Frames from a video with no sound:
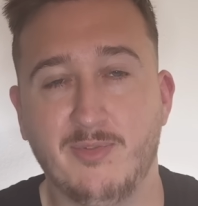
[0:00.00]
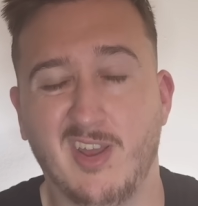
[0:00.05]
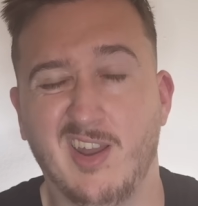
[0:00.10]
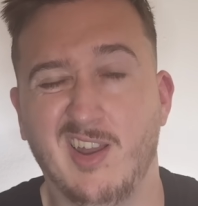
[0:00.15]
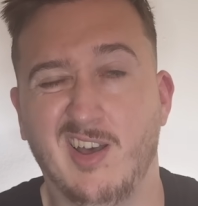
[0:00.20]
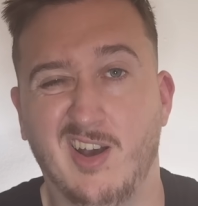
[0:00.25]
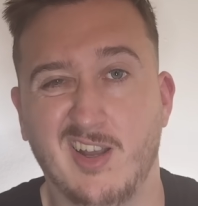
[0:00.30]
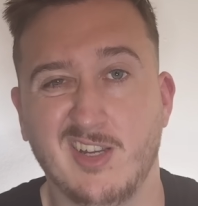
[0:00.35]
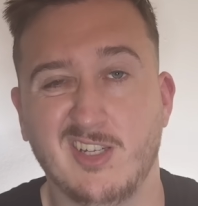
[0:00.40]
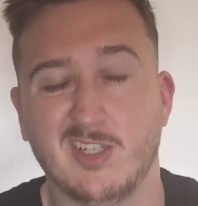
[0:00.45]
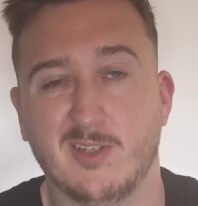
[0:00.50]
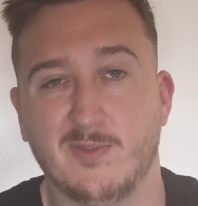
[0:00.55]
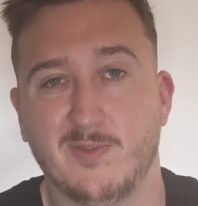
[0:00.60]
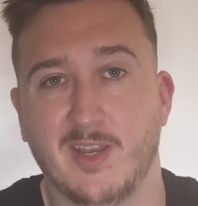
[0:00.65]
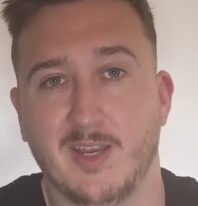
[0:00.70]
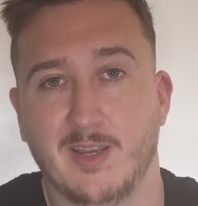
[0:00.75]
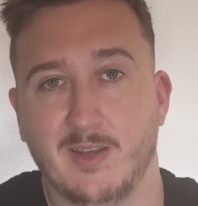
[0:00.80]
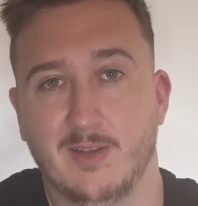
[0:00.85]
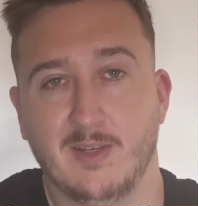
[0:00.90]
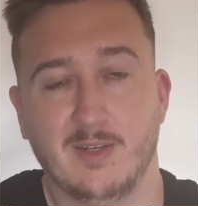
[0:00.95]
And I just
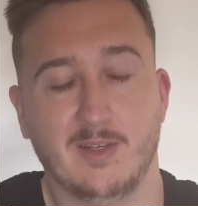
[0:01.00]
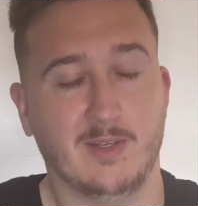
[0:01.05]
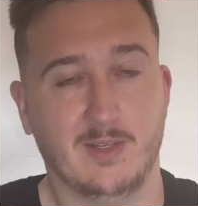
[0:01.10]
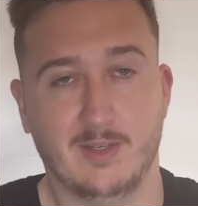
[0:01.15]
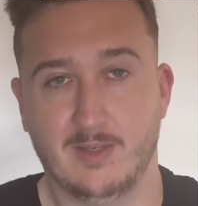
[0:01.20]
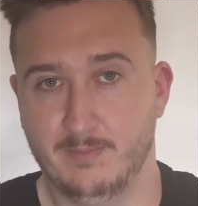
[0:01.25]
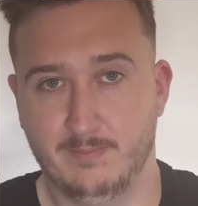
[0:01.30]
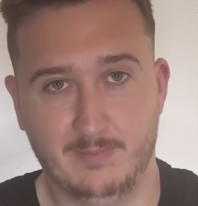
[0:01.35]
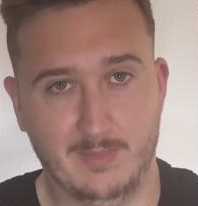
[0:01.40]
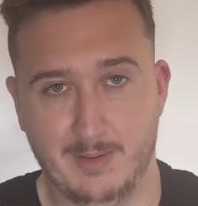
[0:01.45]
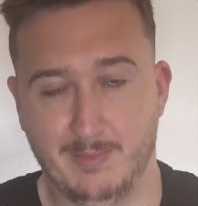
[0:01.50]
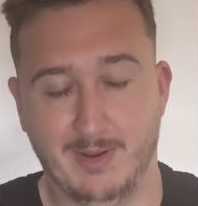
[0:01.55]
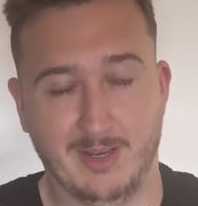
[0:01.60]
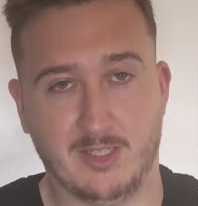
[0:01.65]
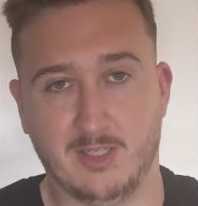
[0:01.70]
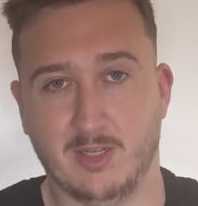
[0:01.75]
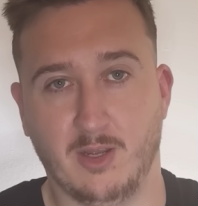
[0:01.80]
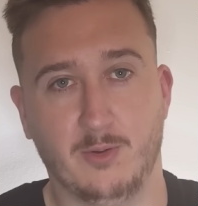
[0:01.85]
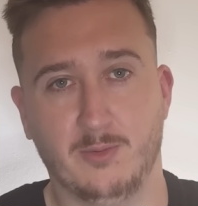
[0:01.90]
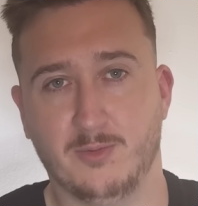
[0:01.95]
think it
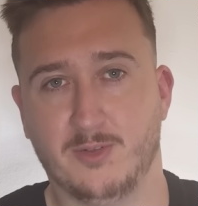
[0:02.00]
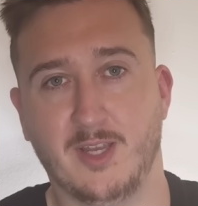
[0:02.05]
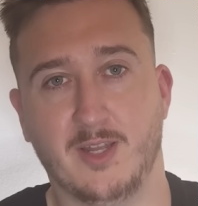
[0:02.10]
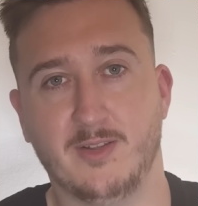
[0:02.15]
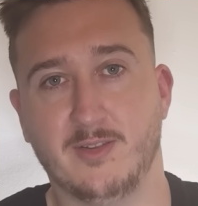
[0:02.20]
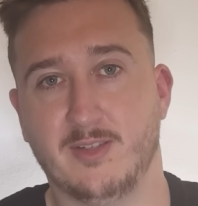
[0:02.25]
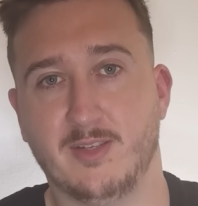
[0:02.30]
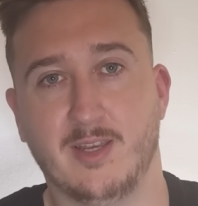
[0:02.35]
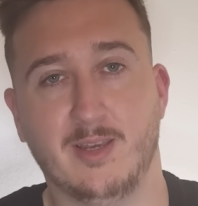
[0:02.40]
makes total sense.